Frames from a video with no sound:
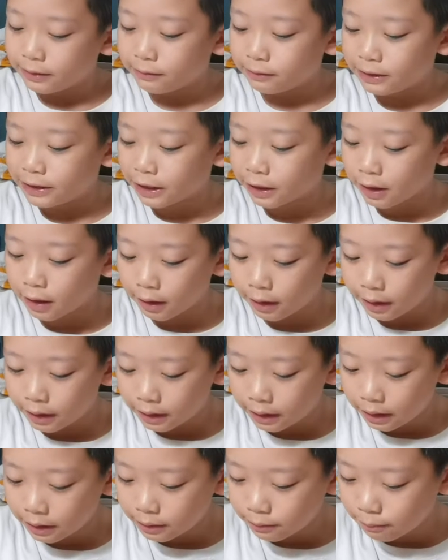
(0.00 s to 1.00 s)
sucker
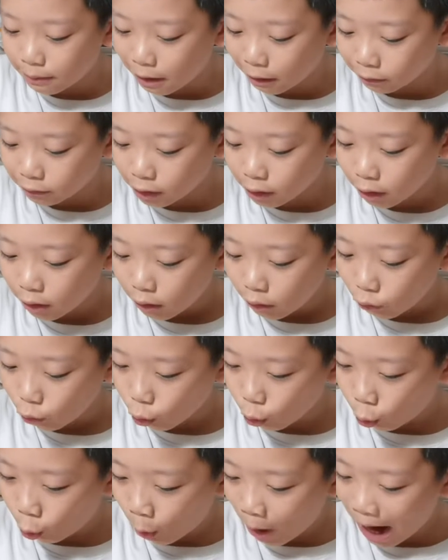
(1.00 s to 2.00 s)
in his mouth.
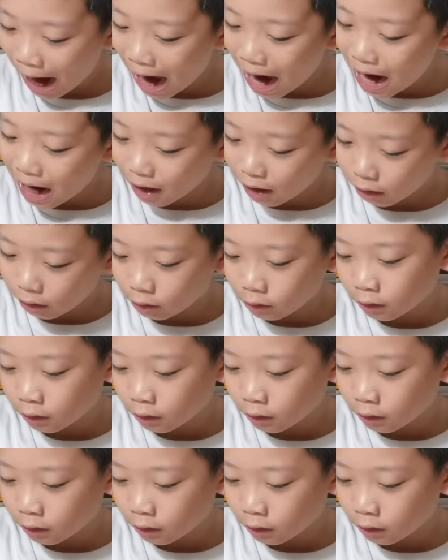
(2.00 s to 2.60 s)
Wow,